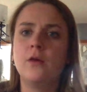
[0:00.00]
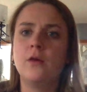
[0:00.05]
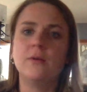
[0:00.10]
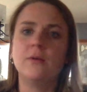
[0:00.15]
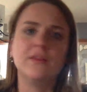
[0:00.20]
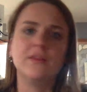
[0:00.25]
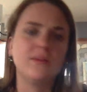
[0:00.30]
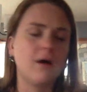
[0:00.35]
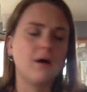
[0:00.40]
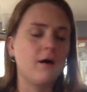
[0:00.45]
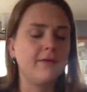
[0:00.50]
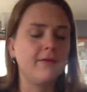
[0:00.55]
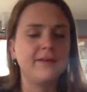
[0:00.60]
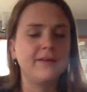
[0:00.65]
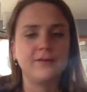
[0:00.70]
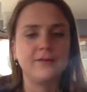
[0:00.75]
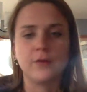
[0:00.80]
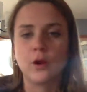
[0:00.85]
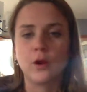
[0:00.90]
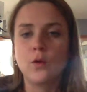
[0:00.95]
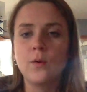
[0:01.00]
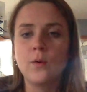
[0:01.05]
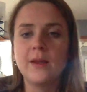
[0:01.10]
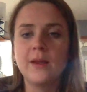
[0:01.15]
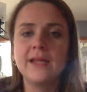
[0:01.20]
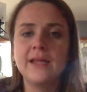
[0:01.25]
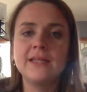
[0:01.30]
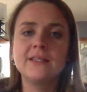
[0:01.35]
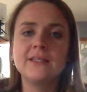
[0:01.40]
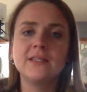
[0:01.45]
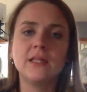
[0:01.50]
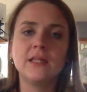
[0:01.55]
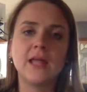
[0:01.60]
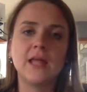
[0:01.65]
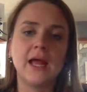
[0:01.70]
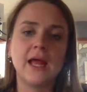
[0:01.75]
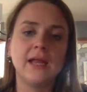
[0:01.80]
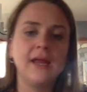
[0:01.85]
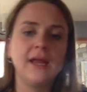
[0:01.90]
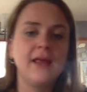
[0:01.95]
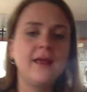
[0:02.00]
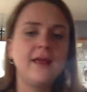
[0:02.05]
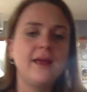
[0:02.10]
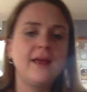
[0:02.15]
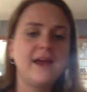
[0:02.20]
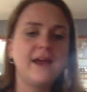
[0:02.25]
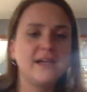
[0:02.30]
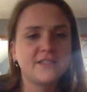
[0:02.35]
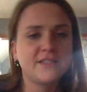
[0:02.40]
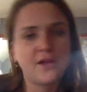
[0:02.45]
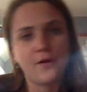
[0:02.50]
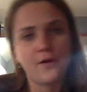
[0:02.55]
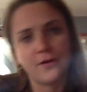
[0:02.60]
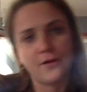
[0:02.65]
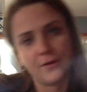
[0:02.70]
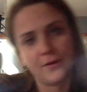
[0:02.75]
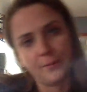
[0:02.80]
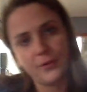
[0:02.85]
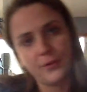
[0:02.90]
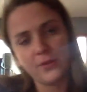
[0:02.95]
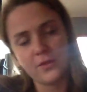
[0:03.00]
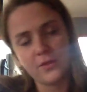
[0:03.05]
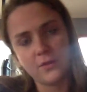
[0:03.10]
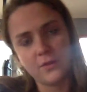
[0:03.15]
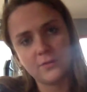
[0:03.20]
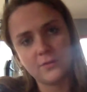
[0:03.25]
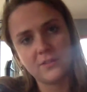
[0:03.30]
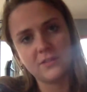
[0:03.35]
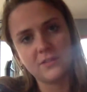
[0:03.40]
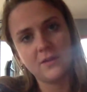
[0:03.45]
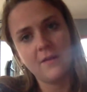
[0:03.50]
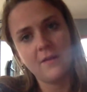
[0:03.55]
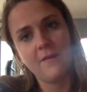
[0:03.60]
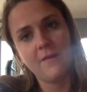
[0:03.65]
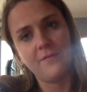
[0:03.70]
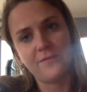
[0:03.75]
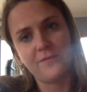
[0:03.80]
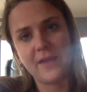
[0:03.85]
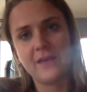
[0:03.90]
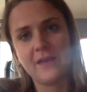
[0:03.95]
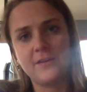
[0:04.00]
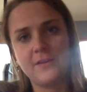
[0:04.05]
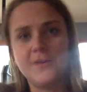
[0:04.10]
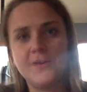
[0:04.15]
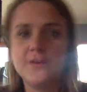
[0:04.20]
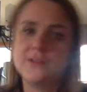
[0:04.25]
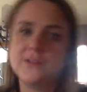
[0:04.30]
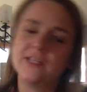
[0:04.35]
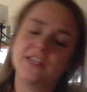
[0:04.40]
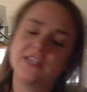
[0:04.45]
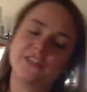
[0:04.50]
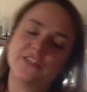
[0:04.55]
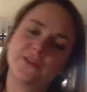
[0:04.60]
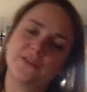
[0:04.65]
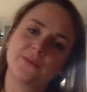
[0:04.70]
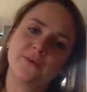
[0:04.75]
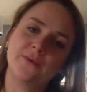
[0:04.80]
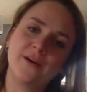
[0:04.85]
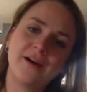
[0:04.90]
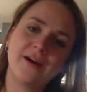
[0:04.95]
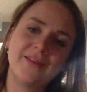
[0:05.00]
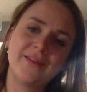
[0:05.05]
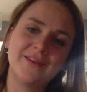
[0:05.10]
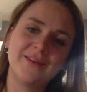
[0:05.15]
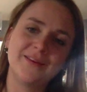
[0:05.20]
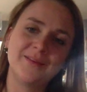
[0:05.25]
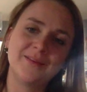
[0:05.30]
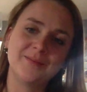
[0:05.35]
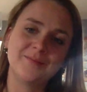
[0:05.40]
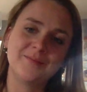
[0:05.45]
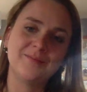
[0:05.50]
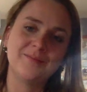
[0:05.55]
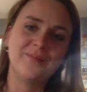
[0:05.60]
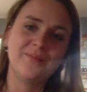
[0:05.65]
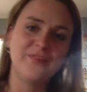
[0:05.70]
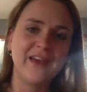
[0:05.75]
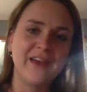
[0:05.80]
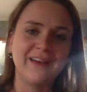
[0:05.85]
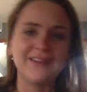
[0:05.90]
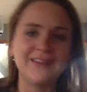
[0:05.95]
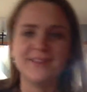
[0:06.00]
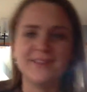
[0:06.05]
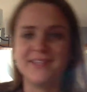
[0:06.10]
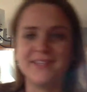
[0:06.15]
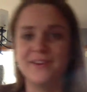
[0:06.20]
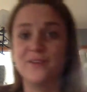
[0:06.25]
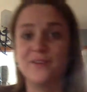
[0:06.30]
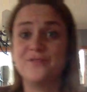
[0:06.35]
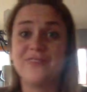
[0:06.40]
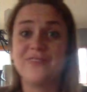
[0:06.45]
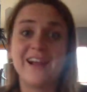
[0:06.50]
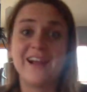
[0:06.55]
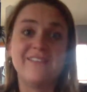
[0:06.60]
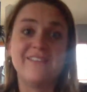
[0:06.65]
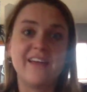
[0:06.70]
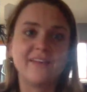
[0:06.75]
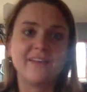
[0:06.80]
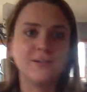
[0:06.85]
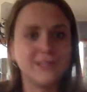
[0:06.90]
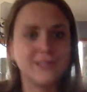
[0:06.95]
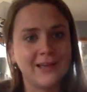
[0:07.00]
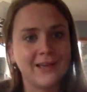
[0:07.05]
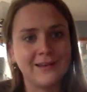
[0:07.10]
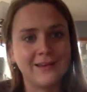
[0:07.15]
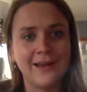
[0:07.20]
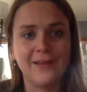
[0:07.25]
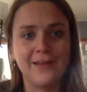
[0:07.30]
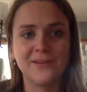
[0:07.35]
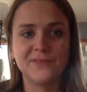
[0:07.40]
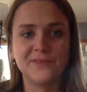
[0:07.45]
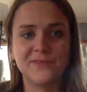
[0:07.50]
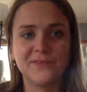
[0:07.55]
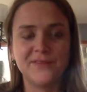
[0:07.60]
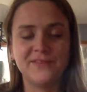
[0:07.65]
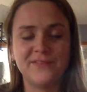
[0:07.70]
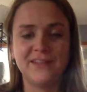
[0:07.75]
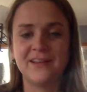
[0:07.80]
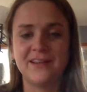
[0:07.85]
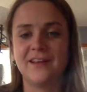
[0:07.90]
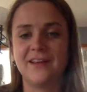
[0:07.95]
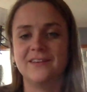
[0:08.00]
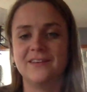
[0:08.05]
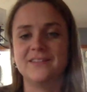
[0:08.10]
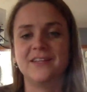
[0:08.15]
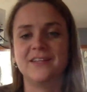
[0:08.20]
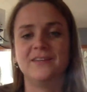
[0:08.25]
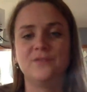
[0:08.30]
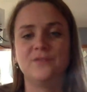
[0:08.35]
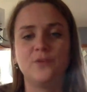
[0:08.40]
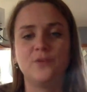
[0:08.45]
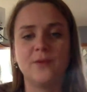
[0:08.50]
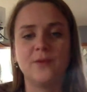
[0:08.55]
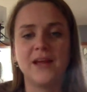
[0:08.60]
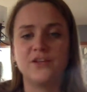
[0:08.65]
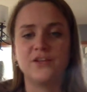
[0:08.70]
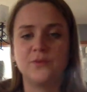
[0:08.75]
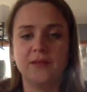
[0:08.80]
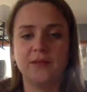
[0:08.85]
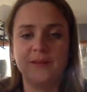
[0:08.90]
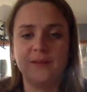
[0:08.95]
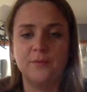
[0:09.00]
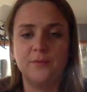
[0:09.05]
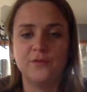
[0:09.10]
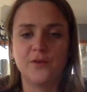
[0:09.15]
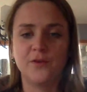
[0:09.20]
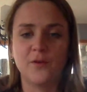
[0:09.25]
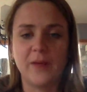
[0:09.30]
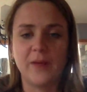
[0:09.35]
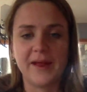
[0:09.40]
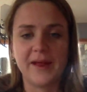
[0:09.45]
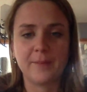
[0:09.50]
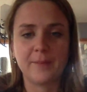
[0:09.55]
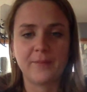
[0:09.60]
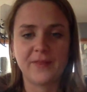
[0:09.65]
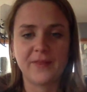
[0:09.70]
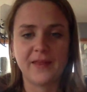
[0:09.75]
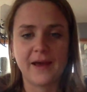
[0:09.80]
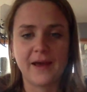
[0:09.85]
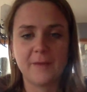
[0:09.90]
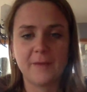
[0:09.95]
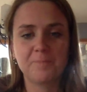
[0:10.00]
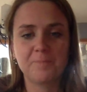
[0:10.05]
with all the different coins, and then asking her to put those values into other values, $5, $10, $15, and gradually move her way up with that.